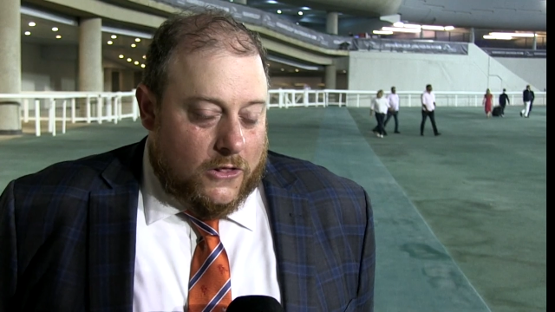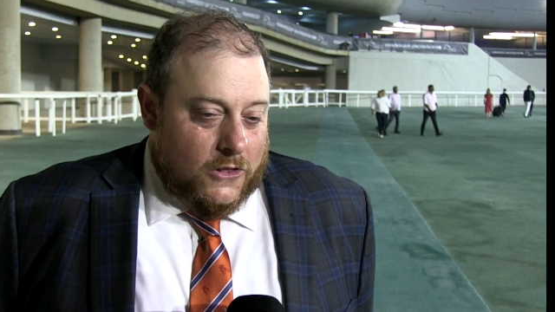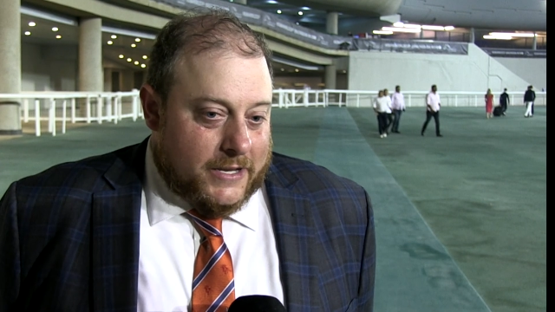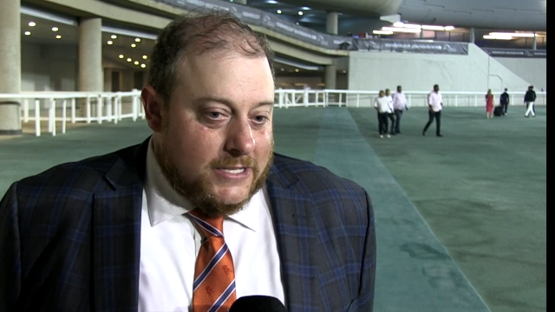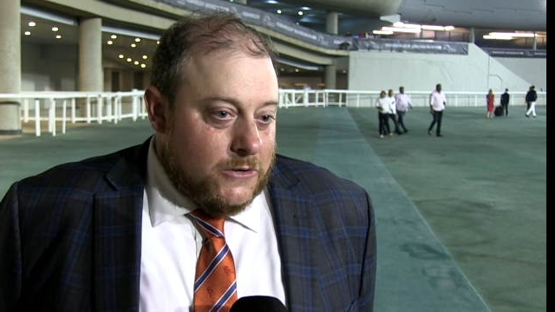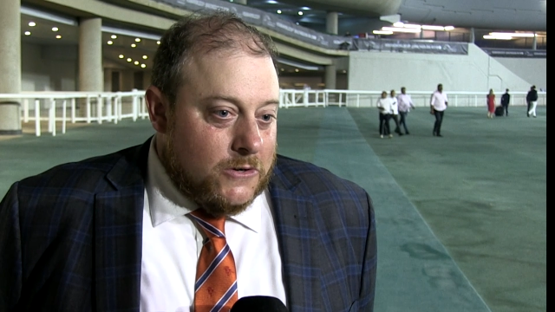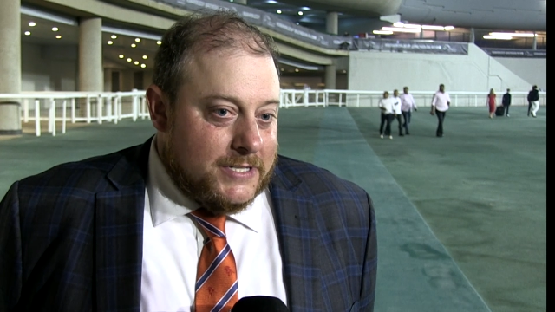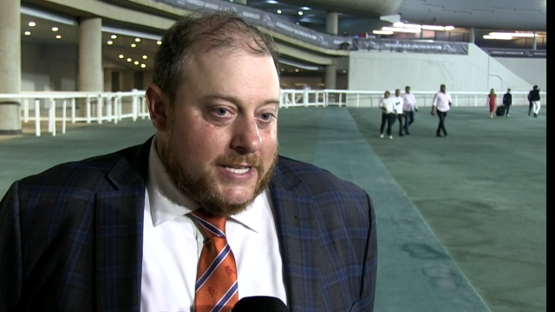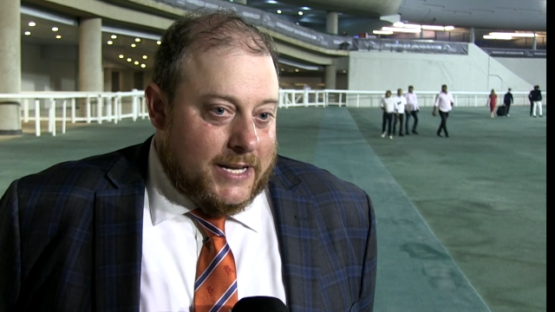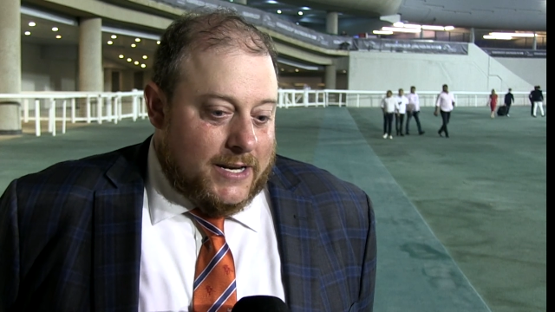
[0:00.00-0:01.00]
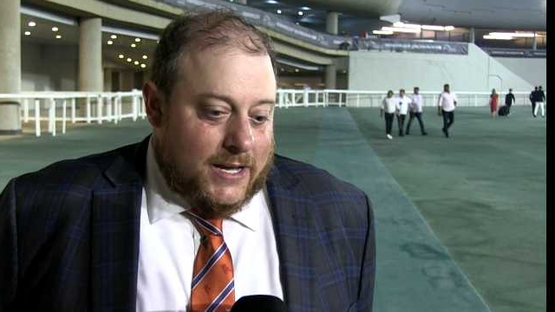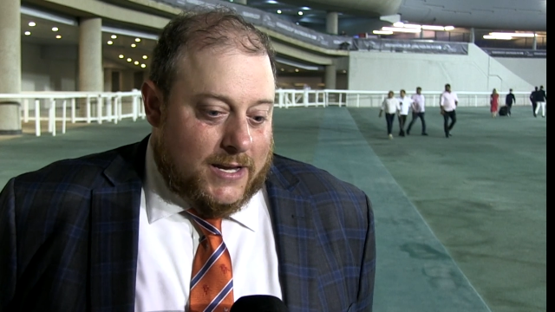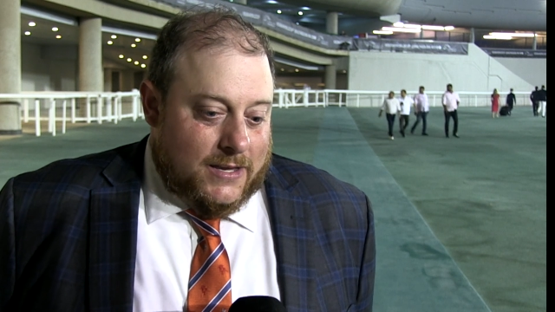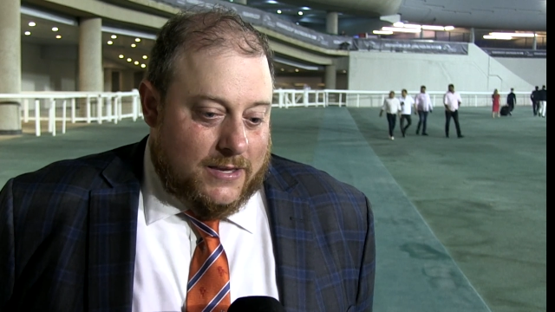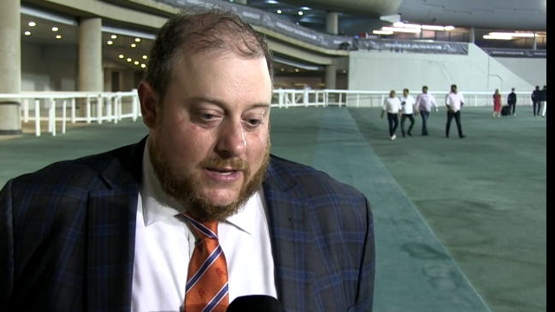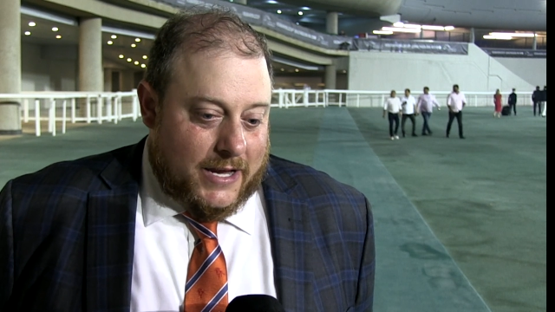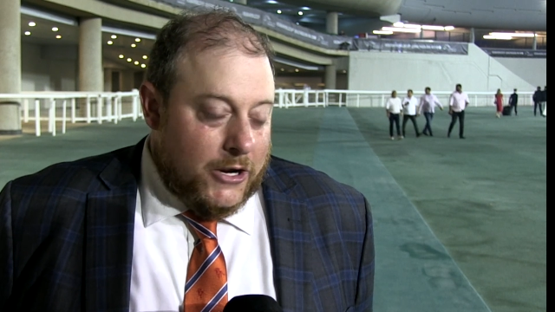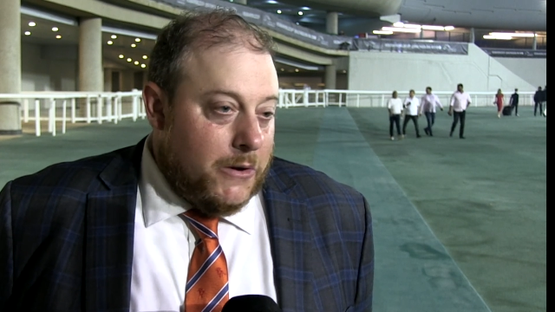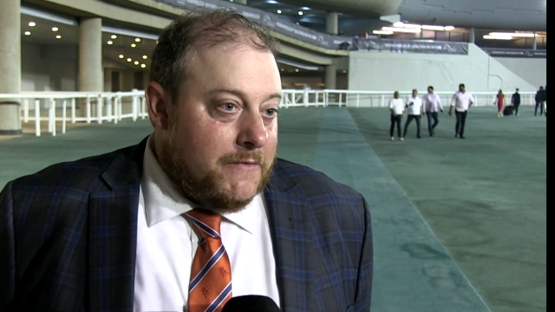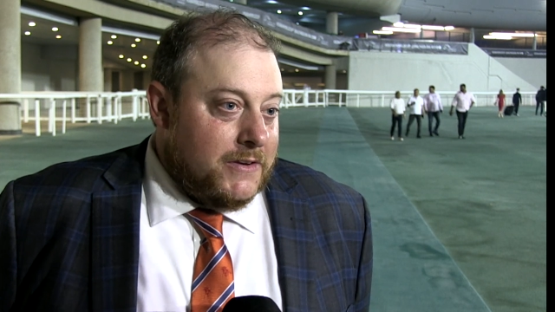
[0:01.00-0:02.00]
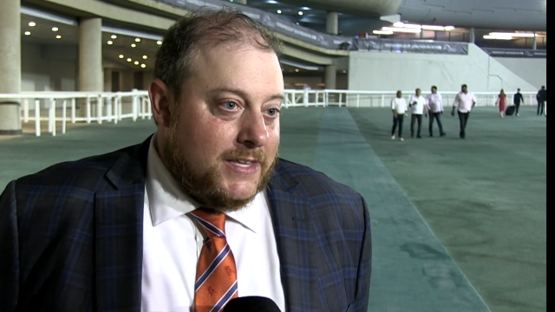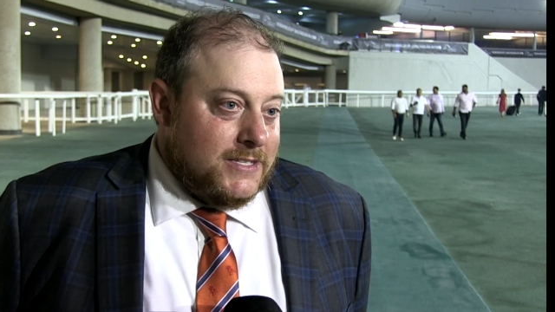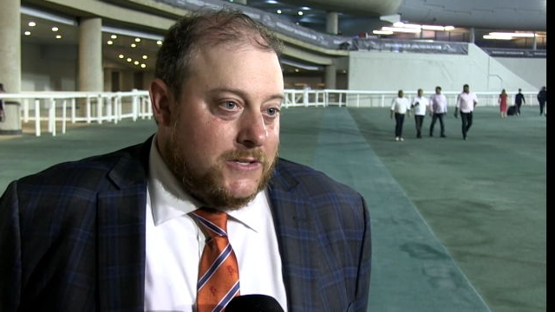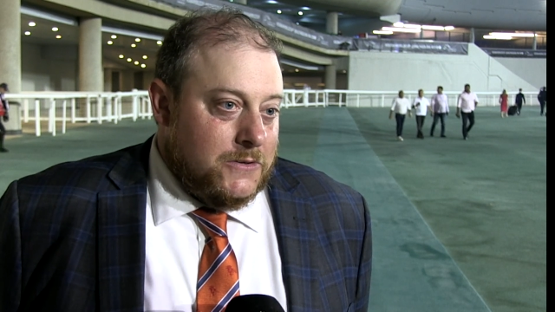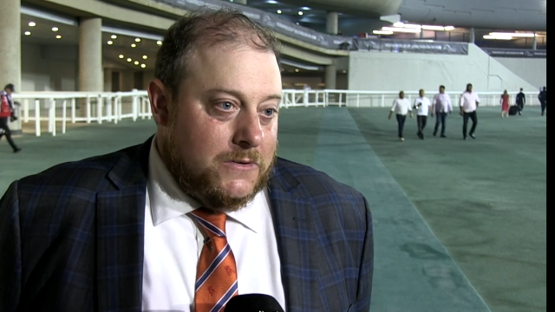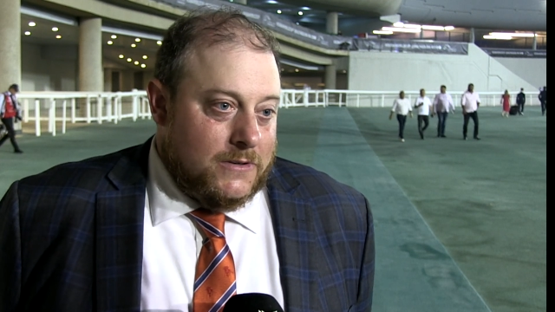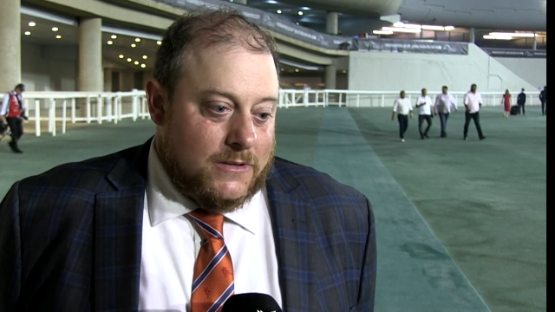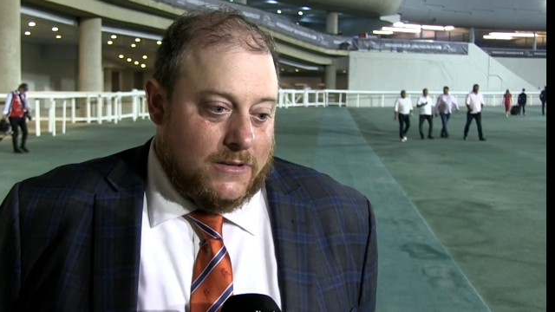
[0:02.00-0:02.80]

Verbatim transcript: Look, he's a horse that uh, I owe everything to,